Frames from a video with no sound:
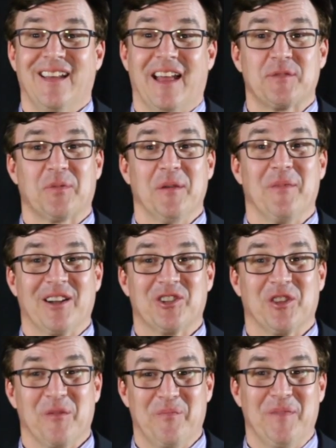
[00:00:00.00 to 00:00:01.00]
That's pretty
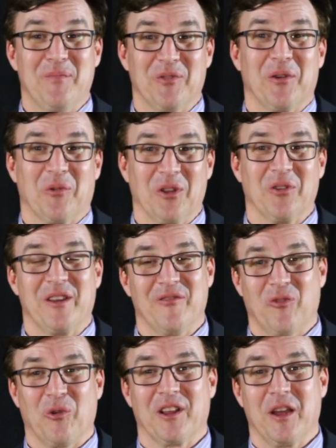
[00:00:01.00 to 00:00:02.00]
much the people that we're
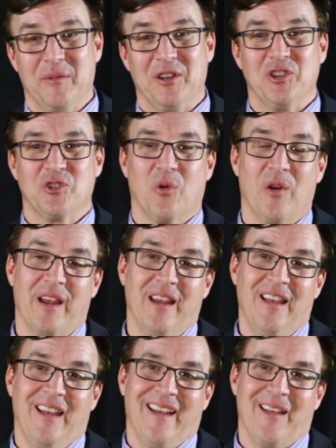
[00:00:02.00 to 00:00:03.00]
looking for to come and enjoy
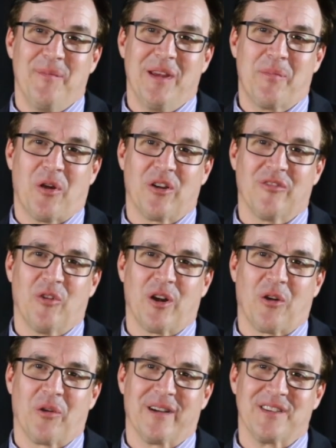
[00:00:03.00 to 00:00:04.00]
and be a part of
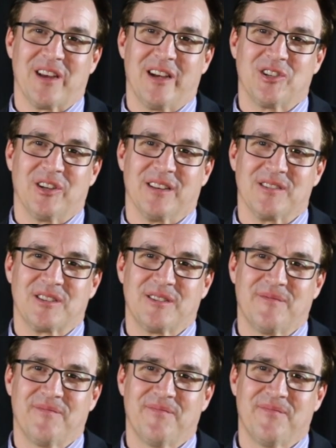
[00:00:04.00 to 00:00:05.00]
what our organization is.
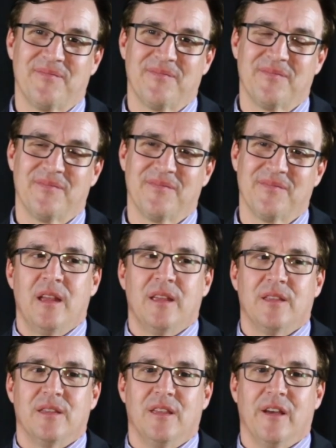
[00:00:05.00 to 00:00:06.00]

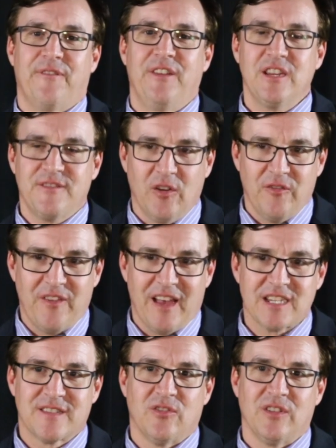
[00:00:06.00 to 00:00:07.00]
The Phoenix Film
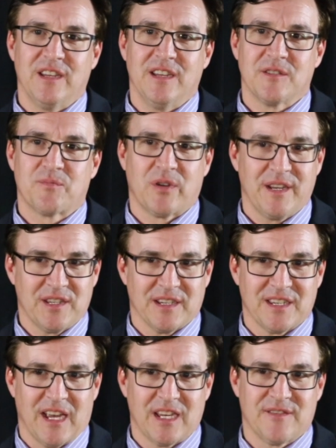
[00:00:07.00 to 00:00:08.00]
Festival is pretty
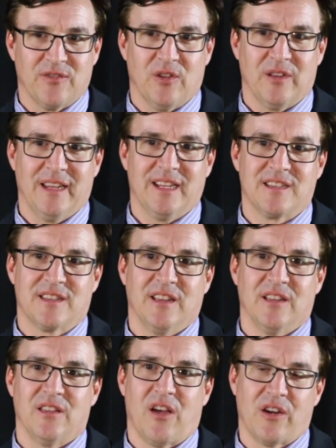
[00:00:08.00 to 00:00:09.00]
successful. It's
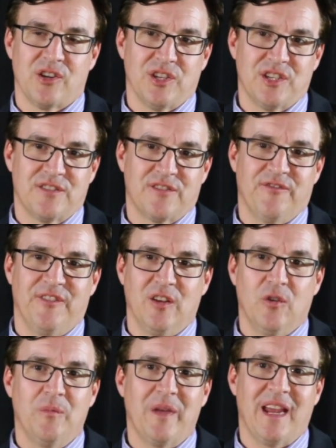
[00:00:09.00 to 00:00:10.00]
the largest
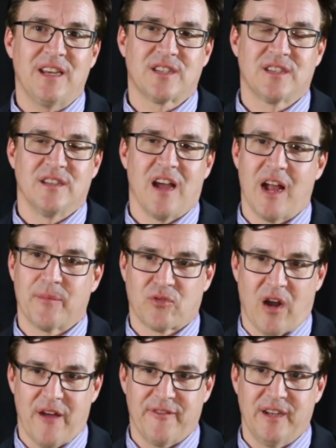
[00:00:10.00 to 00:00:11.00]
film-based
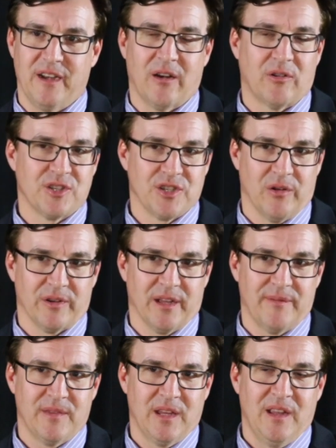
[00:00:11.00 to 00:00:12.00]
nonprofit in Arizona.